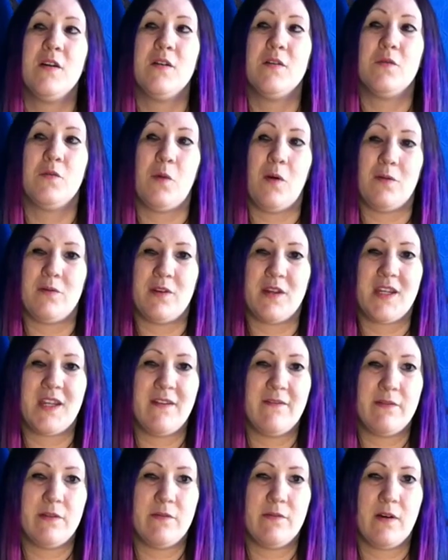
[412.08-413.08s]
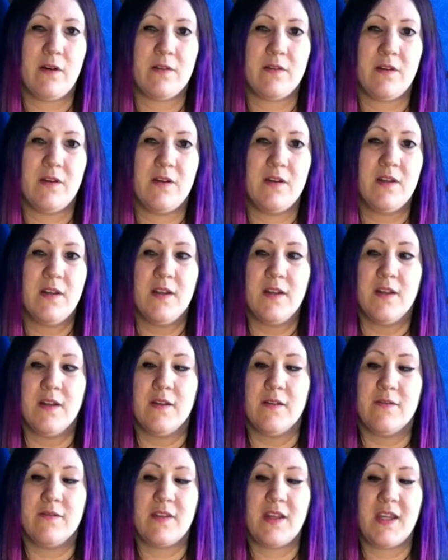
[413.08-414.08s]
well, they give
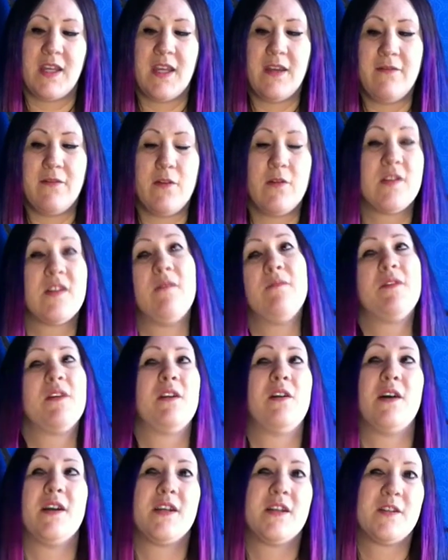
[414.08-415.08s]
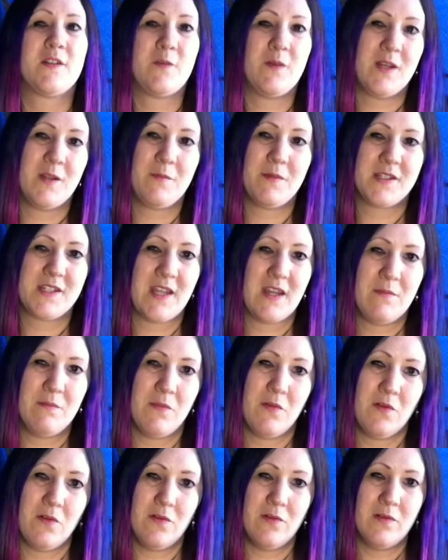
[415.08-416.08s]
you something like 20%
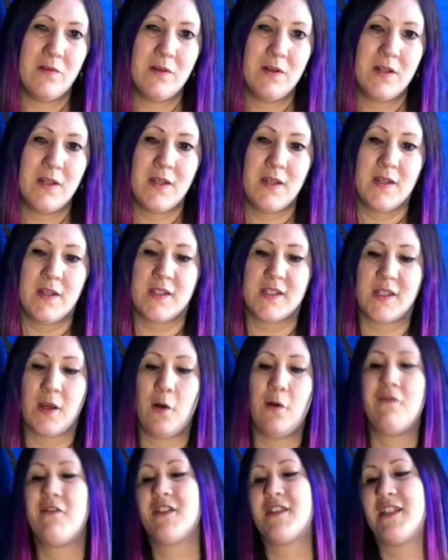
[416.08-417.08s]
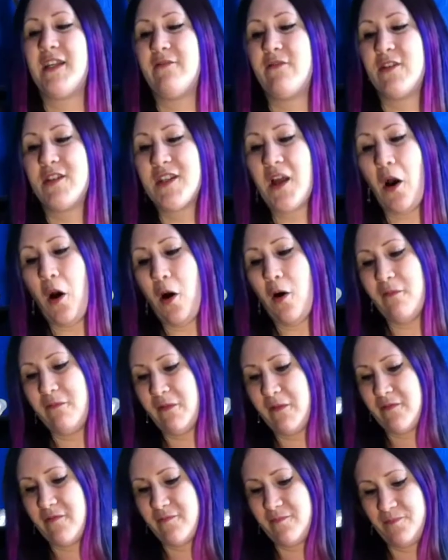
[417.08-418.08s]
more. So obviously if you start off
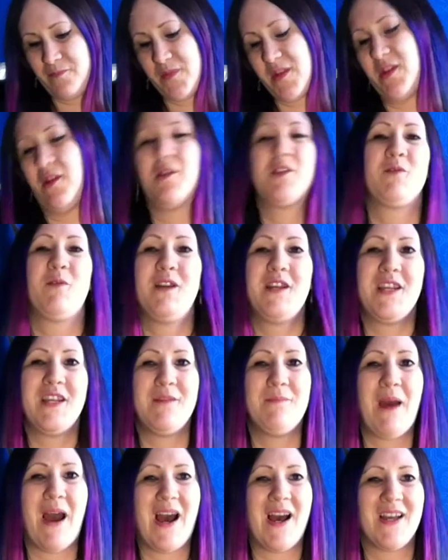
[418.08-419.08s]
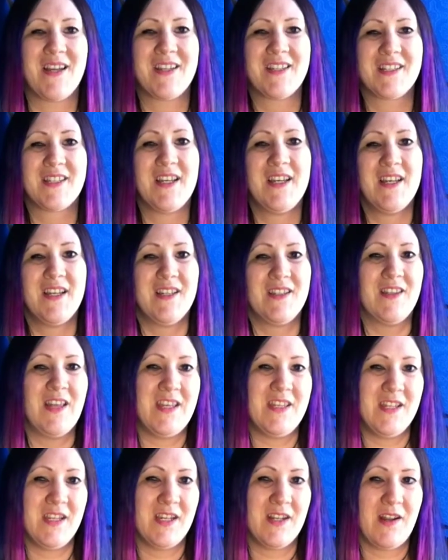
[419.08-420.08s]
with, you know, 20 bags,
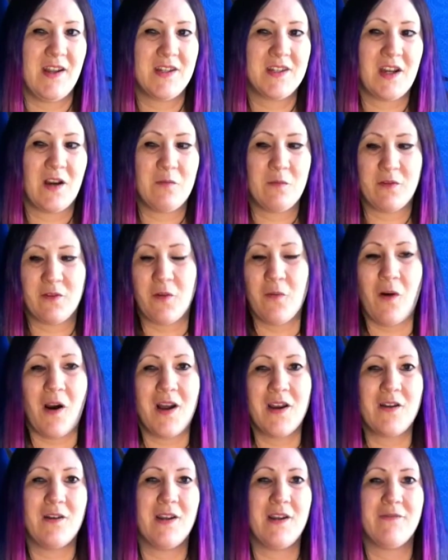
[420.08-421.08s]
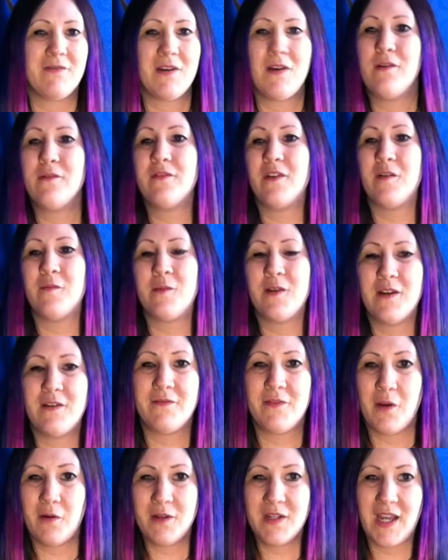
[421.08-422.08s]
then you're going to end up with quite a lot left over. But
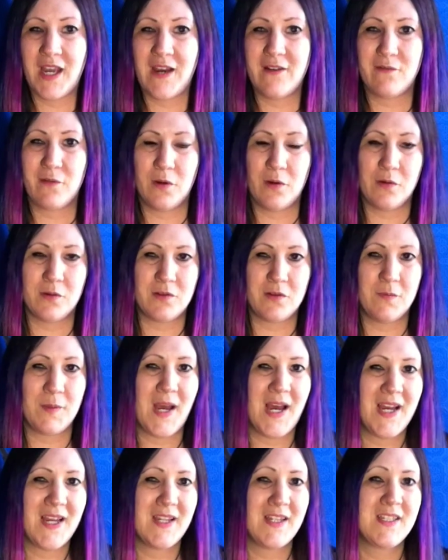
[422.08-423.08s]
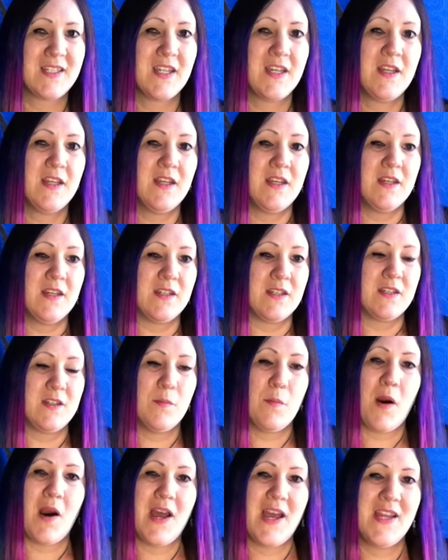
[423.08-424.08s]
you only have 1 or 2 bags, you
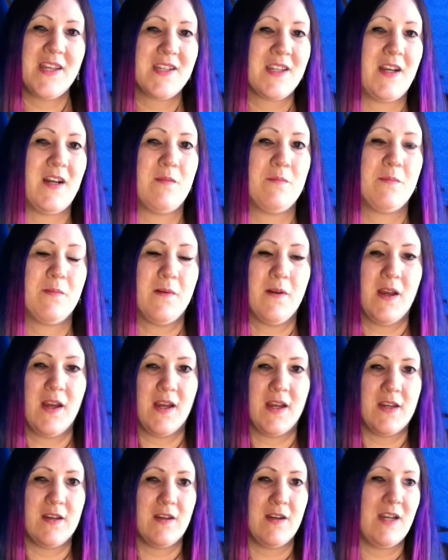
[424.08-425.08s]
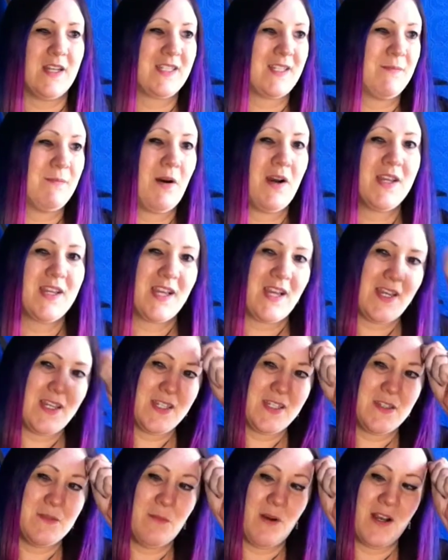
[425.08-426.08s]
might end up, as in my
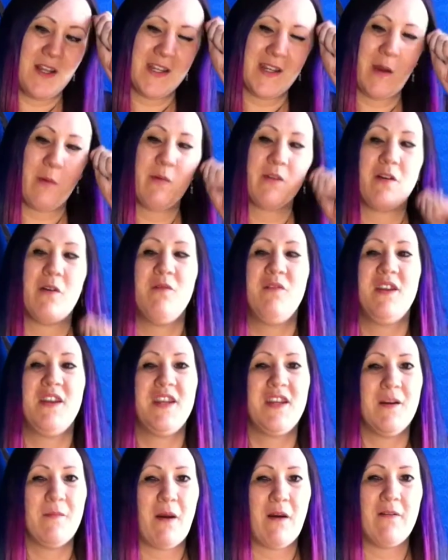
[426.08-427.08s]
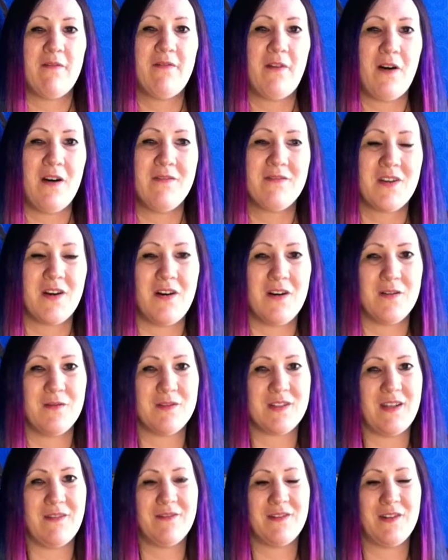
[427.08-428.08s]
case, you might end up with only about 5
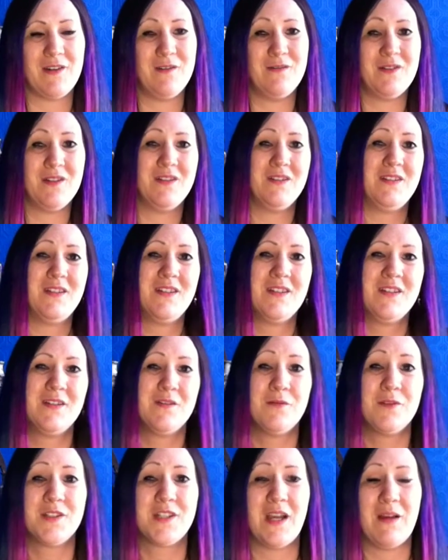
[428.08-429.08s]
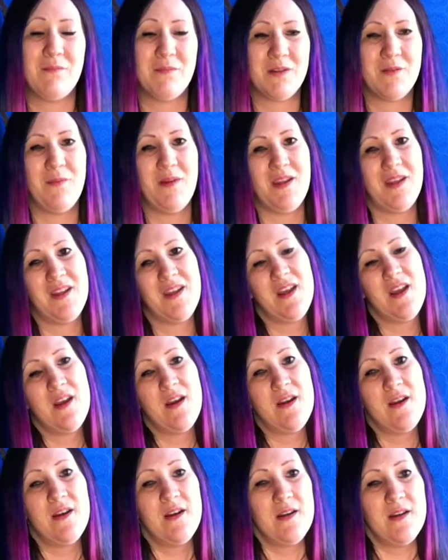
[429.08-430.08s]
tiles left over, which happened to me.
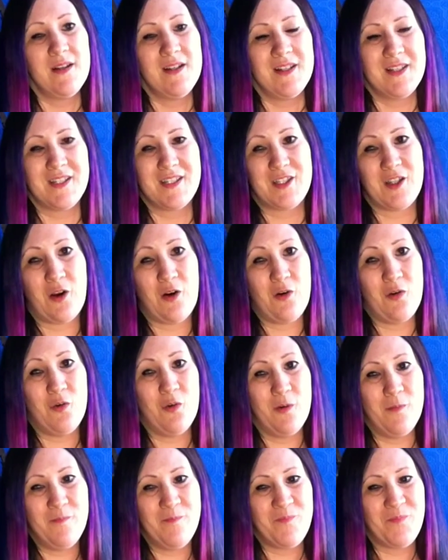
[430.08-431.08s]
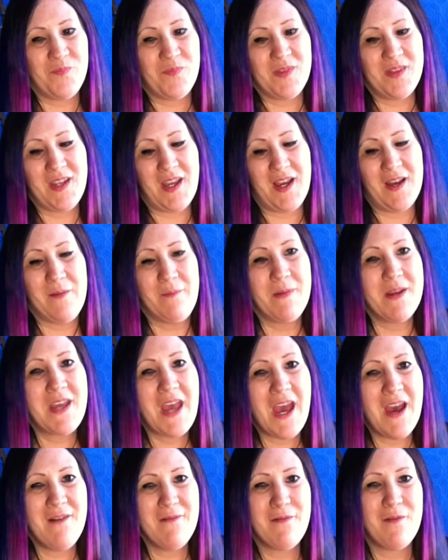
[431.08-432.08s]
So yeah, be
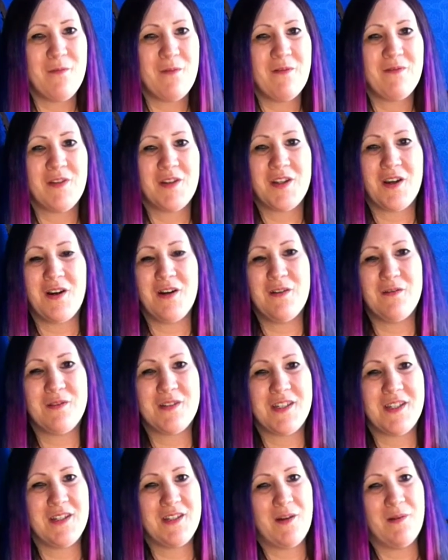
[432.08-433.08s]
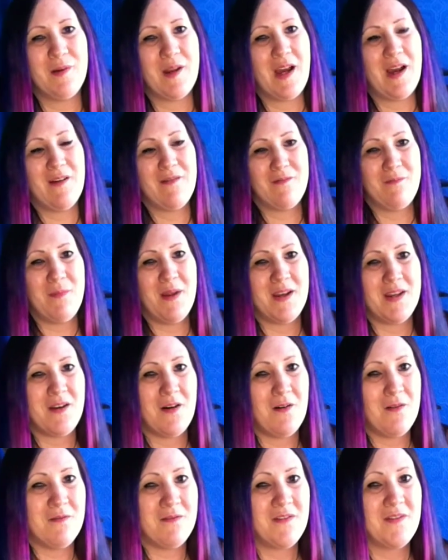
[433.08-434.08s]
careful with the tiles that you don't have many
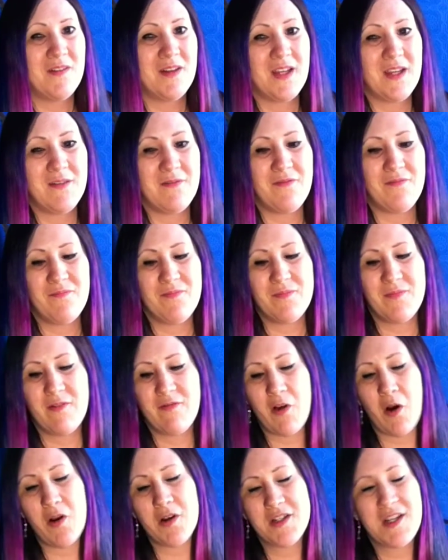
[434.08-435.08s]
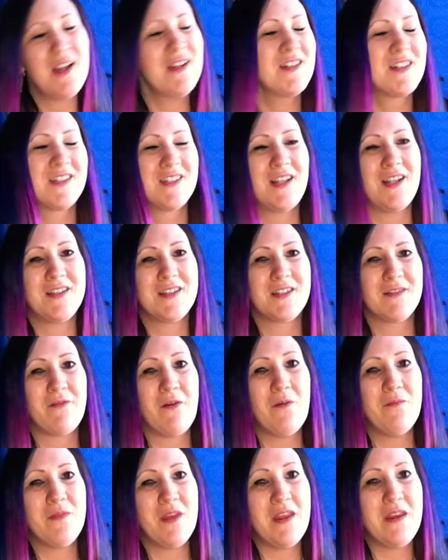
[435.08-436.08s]
of. If you've got tons and tons of
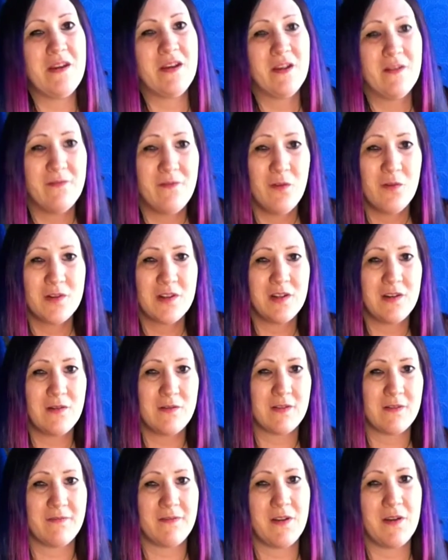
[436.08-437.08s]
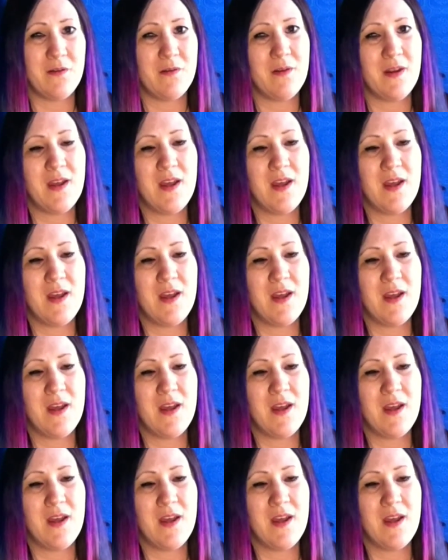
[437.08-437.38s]
them, then you can afford to lose a few.